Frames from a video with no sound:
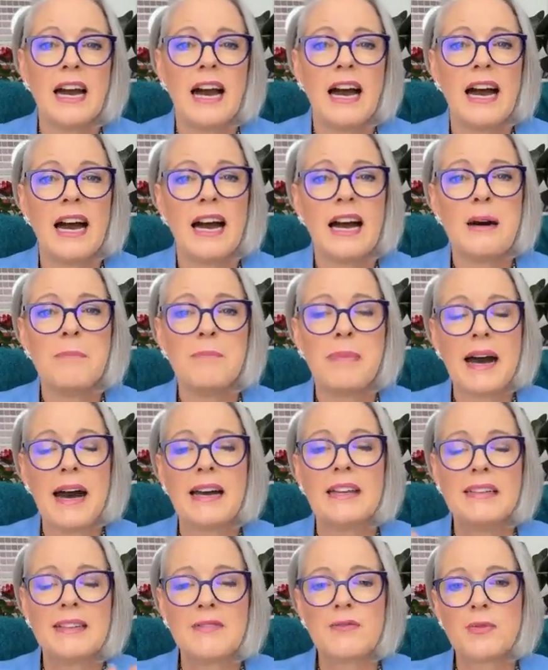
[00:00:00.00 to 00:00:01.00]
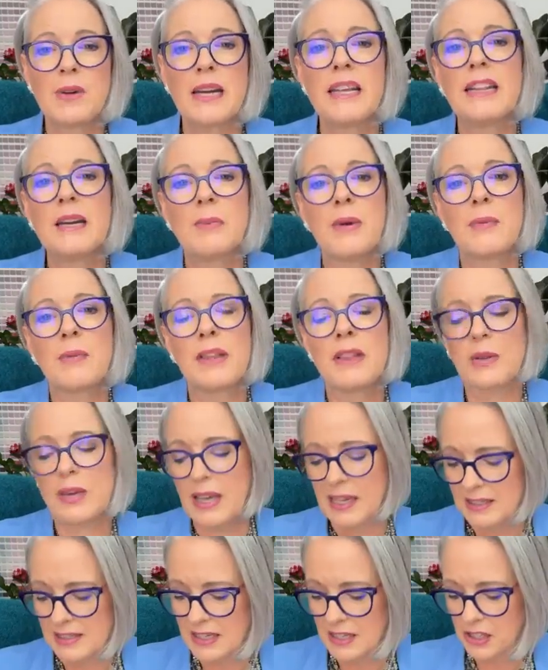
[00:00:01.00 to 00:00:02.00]
But really, when we're
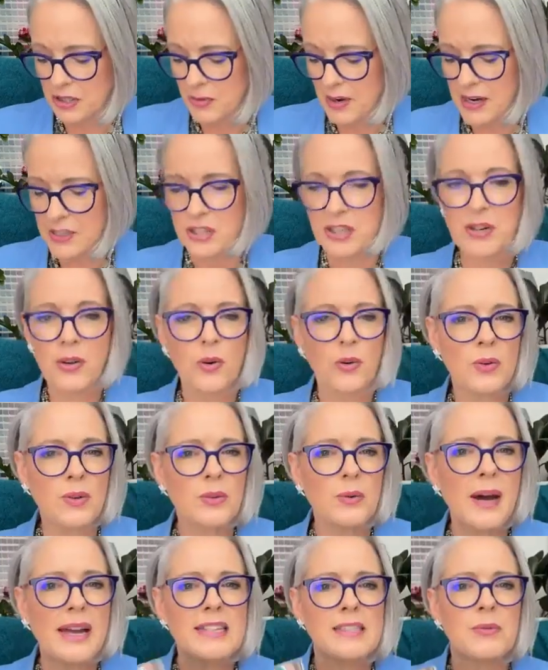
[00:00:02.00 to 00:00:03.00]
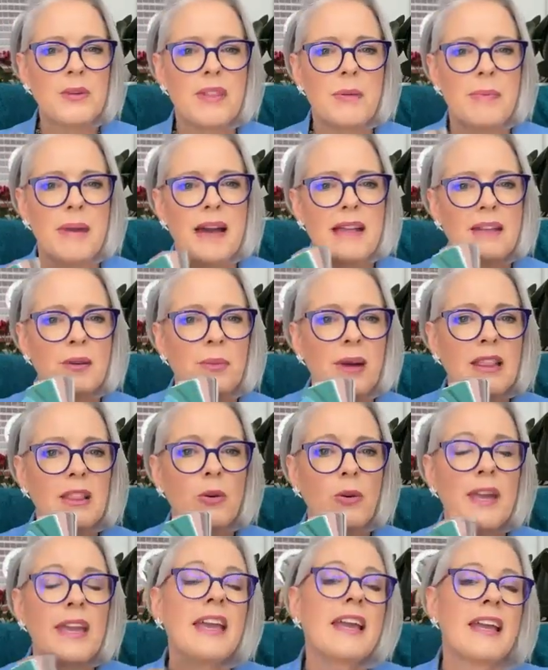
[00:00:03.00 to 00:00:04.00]
looking at saturation, always with a palette, we're
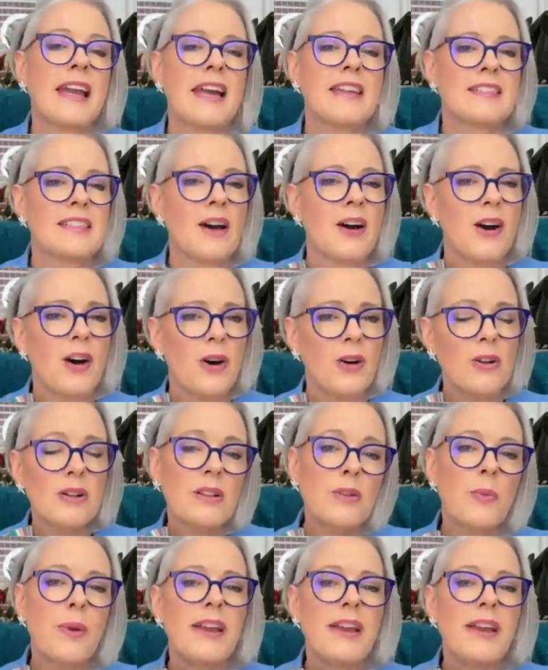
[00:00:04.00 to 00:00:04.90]
looking at it as a whole.